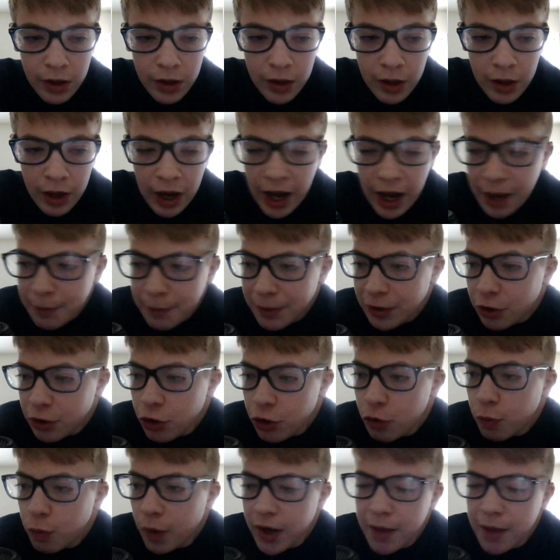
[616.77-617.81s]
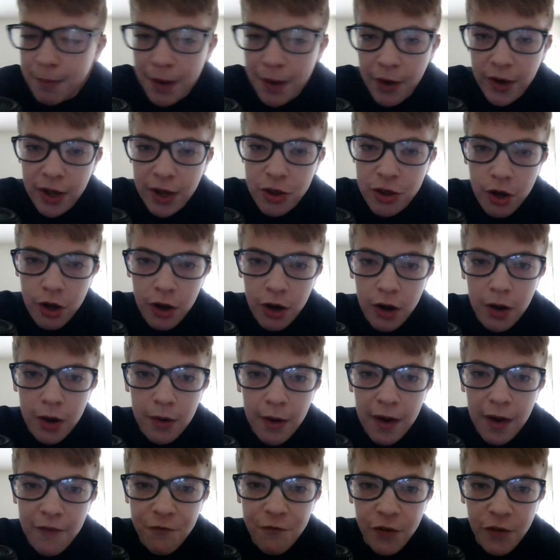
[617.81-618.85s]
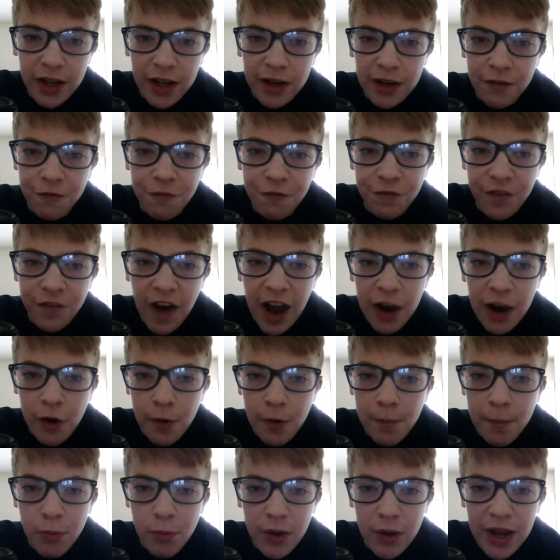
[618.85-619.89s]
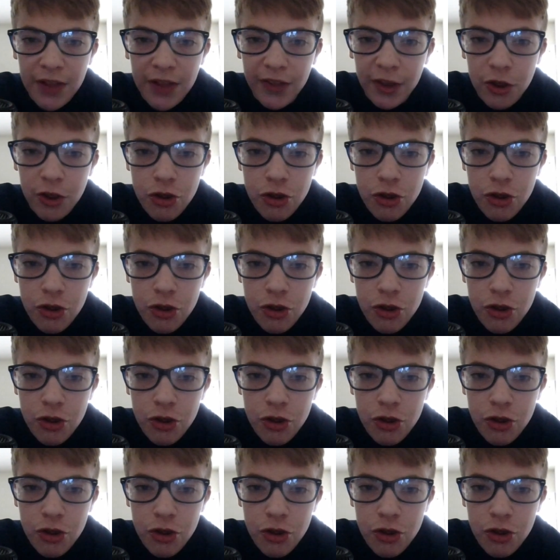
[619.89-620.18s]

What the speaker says: I mean, who wouldn't marry a freaking fire-breathing